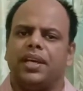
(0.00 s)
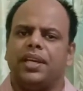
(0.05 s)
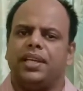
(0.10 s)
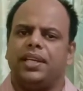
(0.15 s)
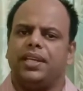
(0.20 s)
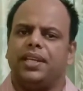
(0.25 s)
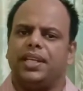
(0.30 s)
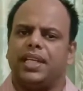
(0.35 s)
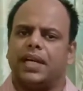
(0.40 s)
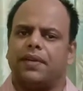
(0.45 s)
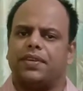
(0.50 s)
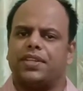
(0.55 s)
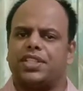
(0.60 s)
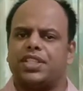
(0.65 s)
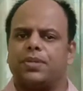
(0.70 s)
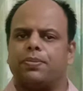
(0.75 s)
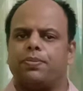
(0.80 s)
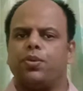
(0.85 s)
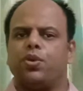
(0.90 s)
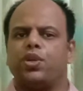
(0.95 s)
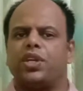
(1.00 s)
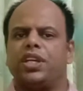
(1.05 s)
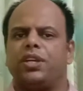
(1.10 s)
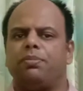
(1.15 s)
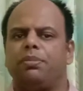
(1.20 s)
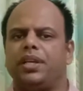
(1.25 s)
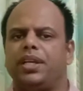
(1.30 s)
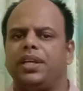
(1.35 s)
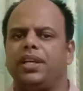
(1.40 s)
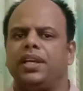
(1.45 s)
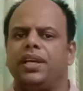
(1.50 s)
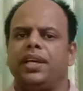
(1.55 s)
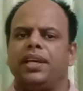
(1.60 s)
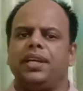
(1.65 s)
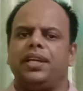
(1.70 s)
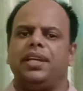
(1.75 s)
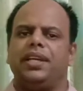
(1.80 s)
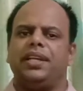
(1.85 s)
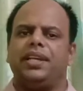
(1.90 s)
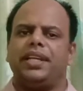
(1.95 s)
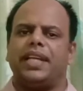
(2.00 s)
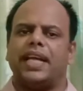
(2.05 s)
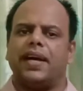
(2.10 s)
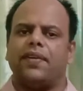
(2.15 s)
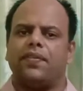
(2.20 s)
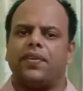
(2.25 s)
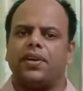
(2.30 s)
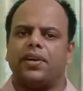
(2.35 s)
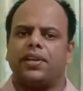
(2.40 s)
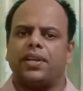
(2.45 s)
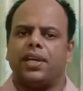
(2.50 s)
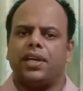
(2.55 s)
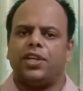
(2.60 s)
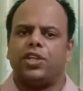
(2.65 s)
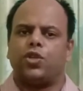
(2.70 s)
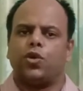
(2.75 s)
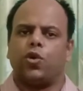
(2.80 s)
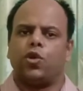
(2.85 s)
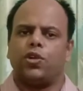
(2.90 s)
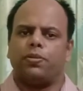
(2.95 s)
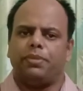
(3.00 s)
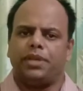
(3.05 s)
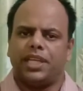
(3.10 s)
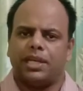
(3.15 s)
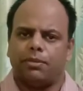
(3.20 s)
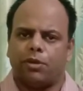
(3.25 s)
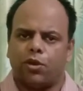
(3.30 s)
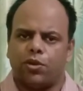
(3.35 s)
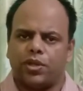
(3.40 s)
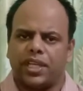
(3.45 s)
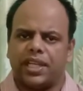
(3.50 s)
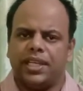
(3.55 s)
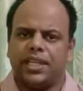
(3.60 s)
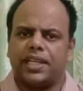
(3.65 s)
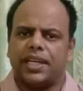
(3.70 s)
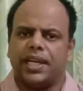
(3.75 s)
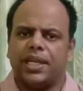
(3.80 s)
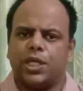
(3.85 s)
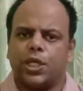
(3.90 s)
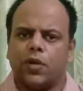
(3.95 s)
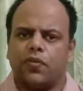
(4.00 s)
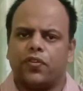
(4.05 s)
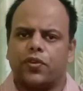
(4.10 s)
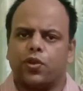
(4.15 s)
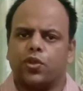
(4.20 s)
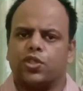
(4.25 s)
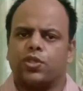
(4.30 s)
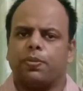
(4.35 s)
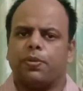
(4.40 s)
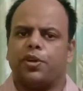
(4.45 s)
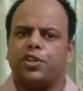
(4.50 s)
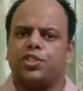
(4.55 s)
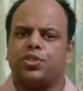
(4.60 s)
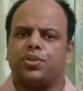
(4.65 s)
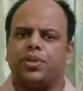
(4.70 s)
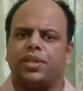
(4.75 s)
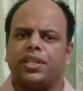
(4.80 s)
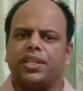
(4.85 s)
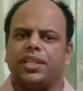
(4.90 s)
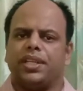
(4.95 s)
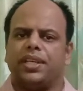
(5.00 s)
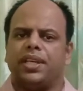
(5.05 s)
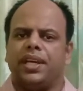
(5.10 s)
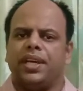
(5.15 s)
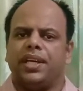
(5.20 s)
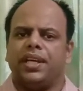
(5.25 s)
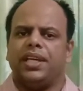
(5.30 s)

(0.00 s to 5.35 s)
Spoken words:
He never supported me. He never told me about any kind of growth opportunity.